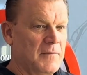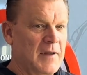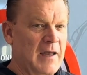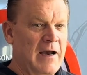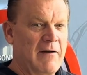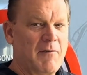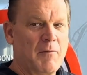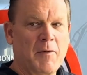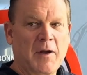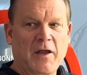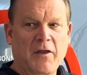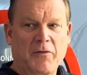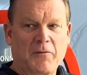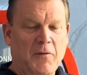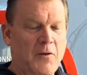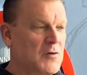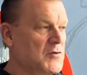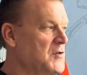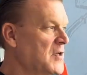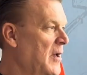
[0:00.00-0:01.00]
Everybody
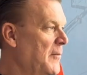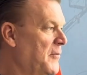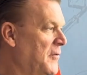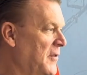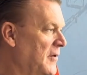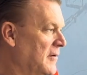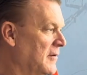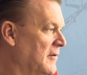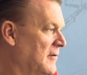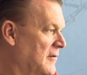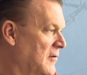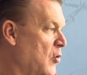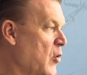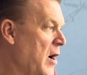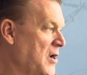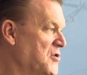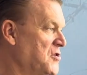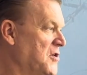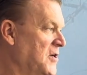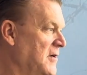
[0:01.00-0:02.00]
throws up the
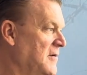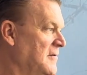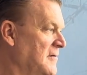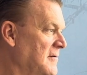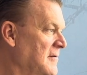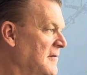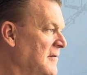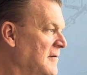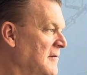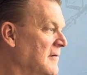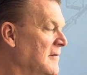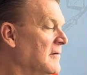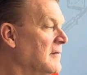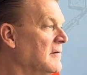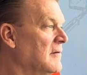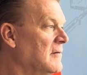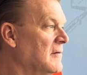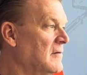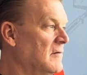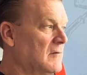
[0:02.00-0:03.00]
question,
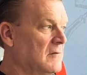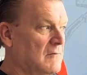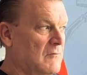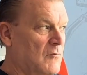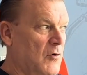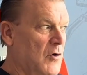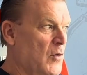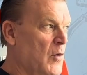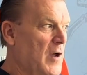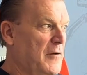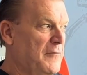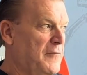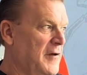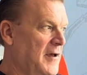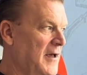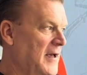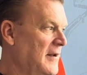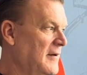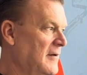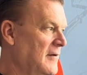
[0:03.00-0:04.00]
where do I
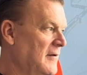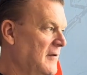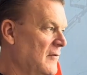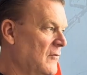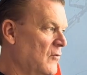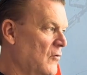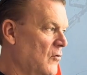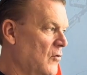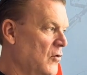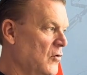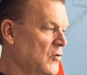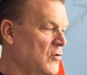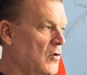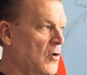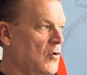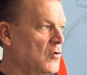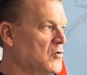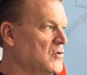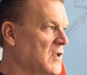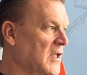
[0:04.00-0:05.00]
fit?
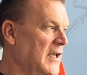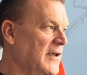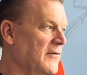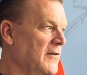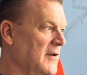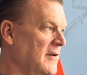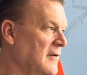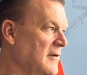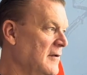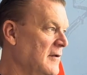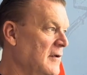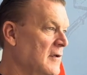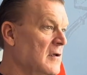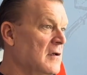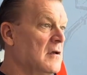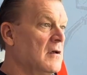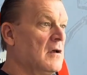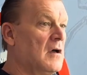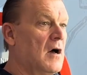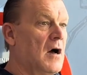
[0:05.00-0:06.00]
Who's leaving?
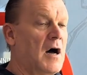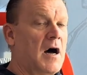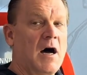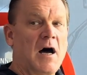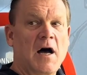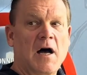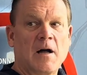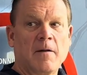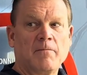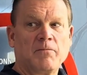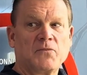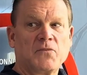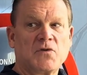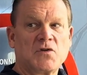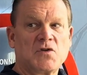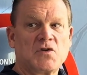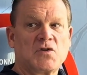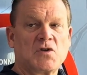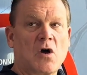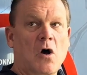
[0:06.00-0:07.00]

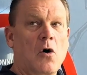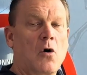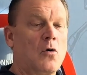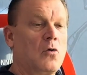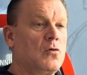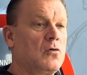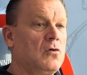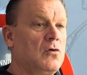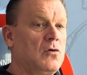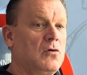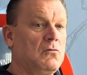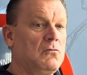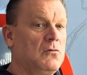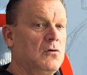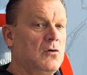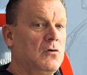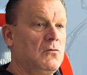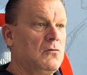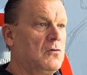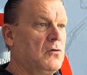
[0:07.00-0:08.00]
So
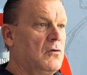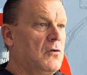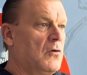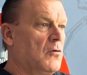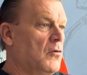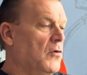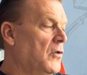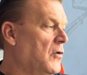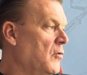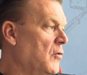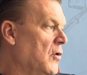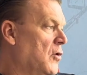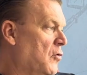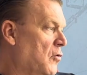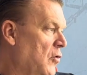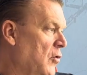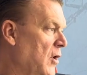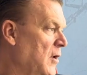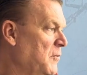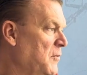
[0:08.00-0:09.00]
the
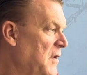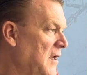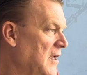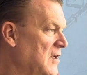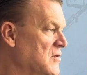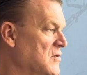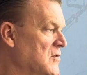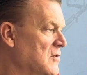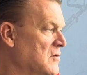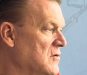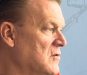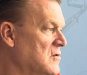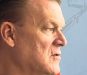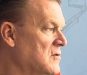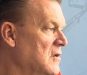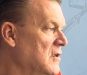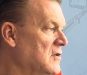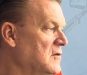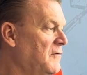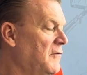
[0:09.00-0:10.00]
recruiting piece is
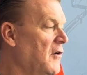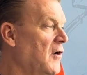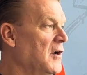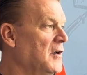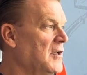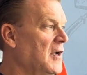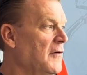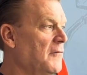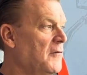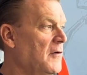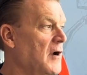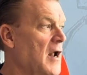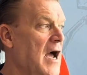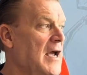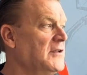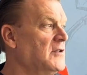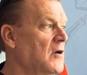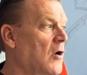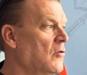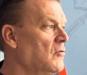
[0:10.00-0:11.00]
very different. I
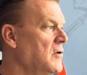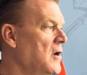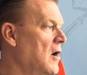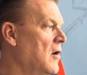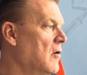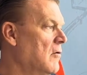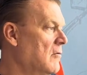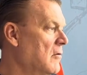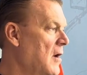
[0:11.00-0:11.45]
don't know.